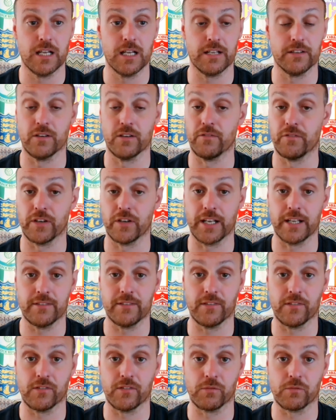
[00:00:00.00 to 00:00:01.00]
And don't forget
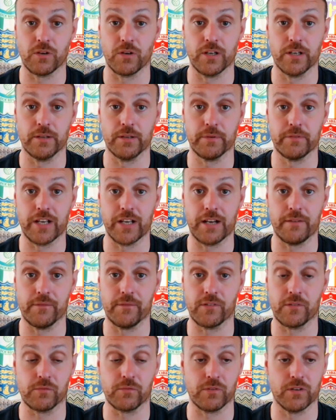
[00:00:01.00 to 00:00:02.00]
to subscribe if you haven't
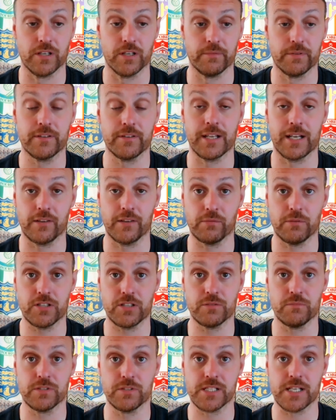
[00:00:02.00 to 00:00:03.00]
subscribed. Thanks for
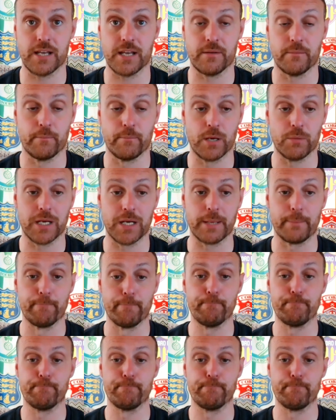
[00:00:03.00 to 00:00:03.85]
watching once again. Bye-bye.